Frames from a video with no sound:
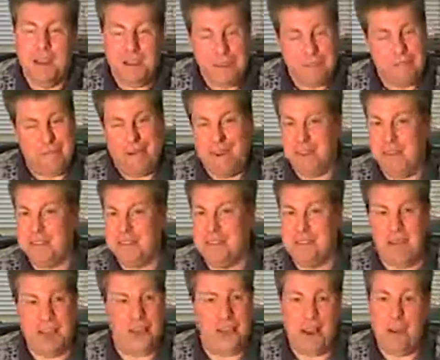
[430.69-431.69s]
You find the
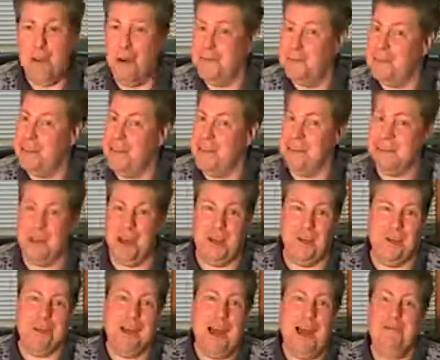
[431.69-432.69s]
seller. I know I've said this
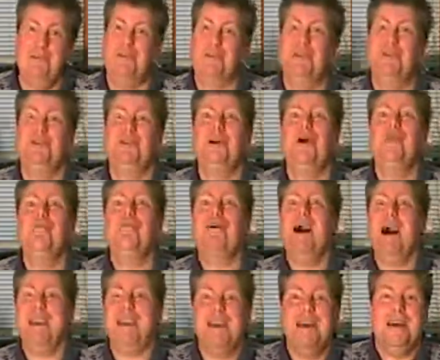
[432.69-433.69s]
100 times, but it's so
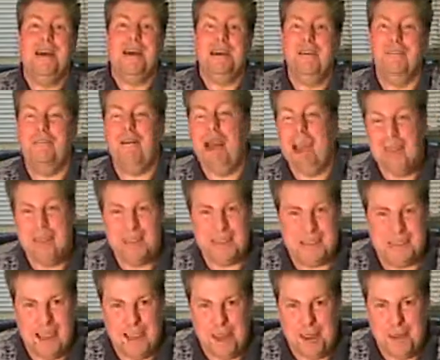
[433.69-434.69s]
fun. You find the
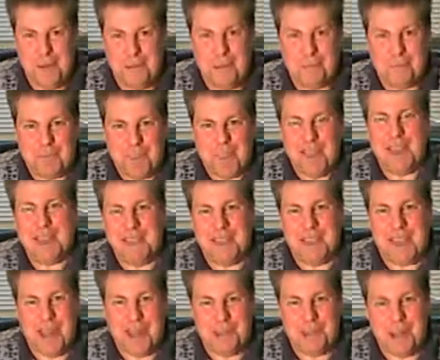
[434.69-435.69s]
seller. You get the
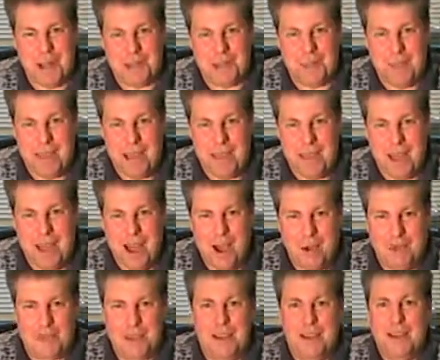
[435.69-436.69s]
contract to buy the
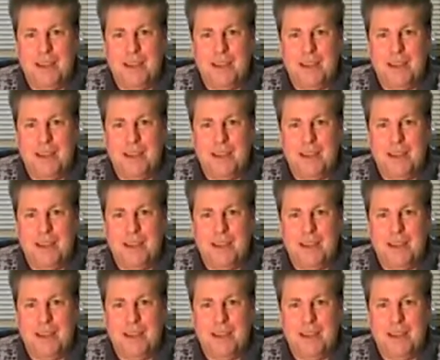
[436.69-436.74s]
house.